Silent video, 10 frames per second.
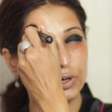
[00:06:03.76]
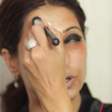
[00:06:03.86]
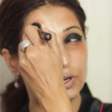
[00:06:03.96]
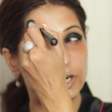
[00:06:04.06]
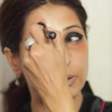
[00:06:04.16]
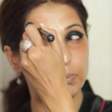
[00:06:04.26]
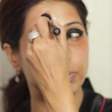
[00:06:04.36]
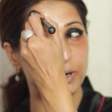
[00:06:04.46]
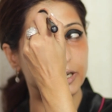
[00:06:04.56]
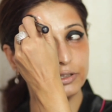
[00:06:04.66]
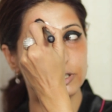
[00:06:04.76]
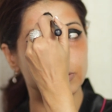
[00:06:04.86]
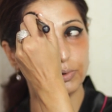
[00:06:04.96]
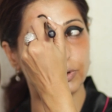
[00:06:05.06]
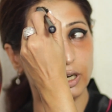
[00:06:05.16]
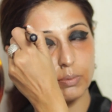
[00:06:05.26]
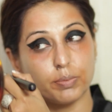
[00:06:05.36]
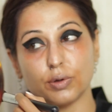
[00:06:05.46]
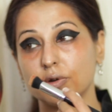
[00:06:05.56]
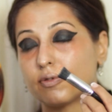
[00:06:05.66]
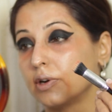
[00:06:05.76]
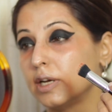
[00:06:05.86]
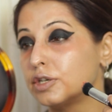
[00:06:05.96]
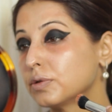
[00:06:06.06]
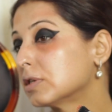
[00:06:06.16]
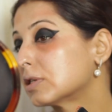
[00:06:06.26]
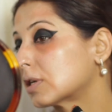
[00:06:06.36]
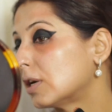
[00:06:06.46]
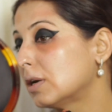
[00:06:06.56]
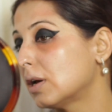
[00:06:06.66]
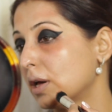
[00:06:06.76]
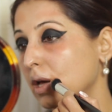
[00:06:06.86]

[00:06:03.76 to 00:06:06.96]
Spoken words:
really blends the product beautifully into the skin.